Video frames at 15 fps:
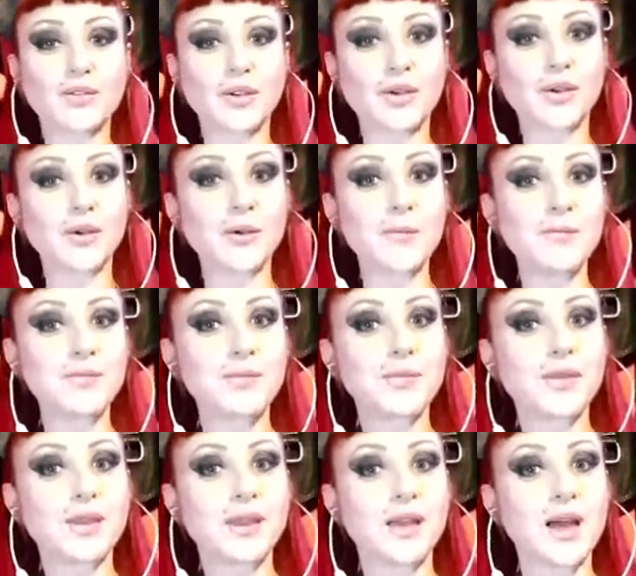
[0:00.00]
So
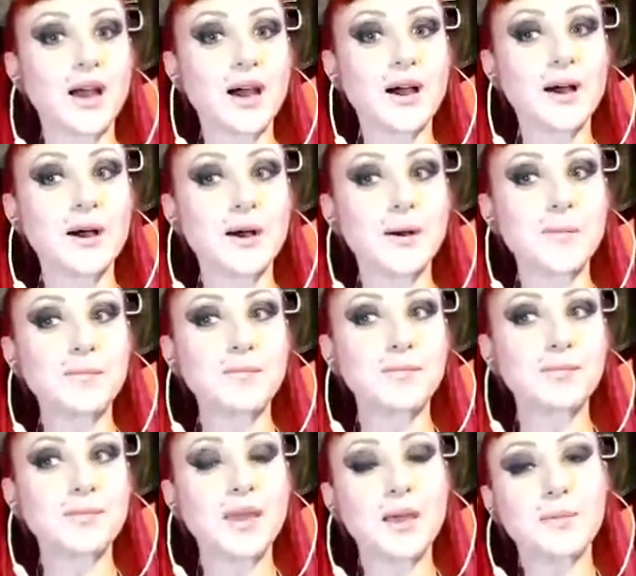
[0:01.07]

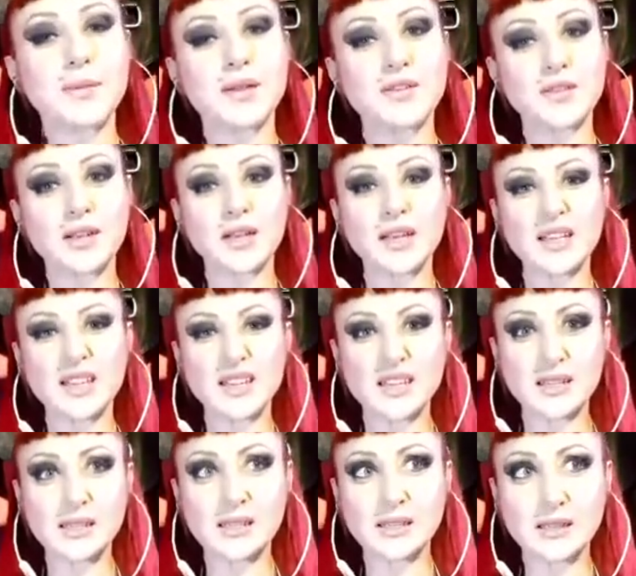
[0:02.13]
yeah,
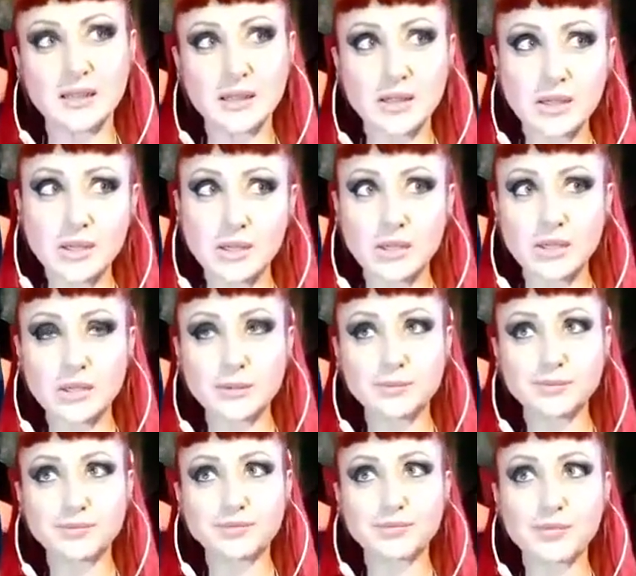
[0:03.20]
basically the